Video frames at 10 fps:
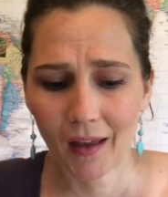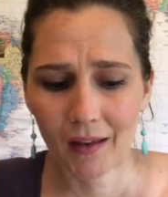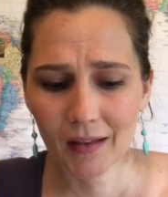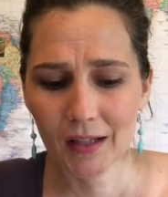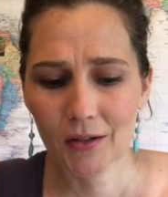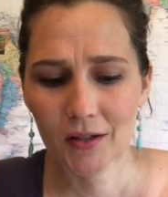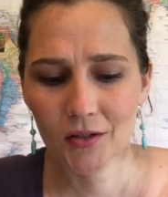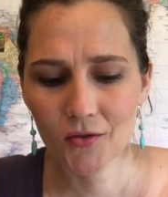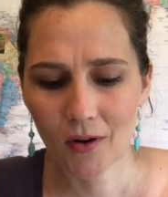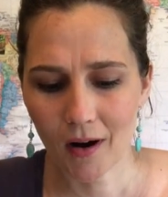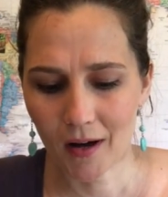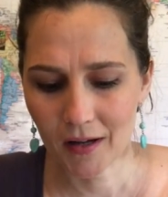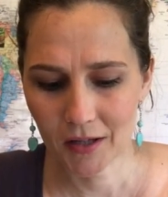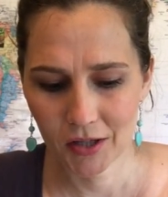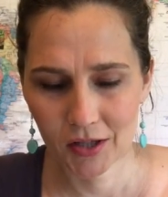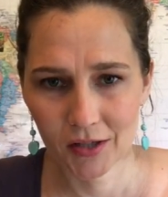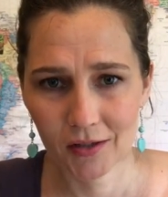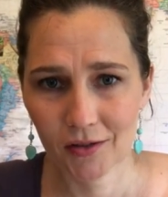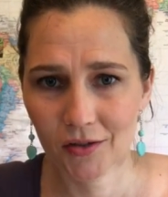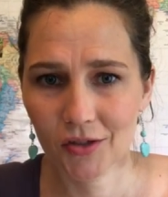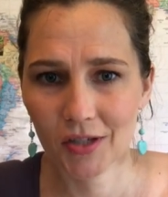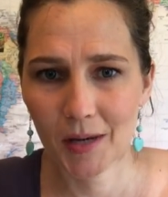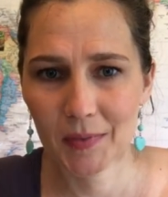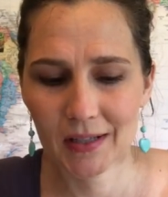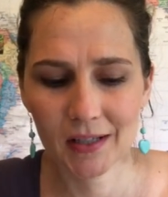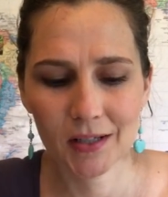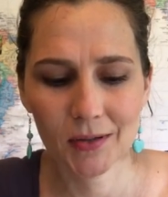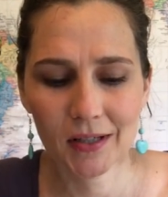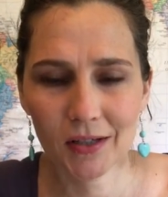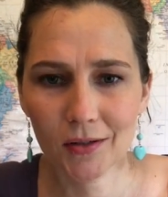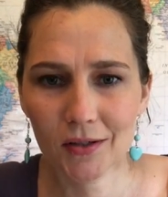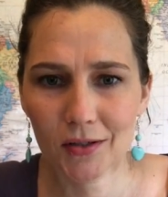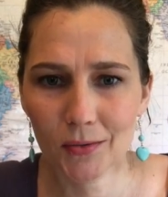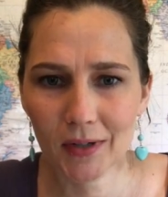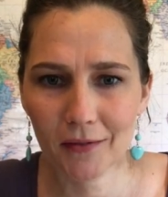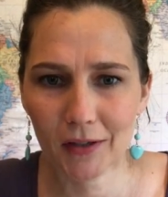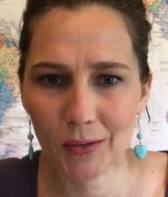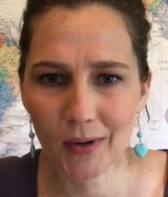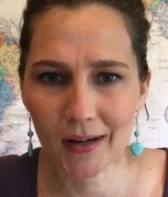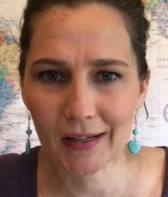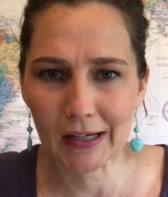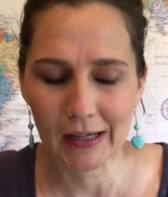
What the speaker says: And then you can draw shapes into it. You can do whatever you want.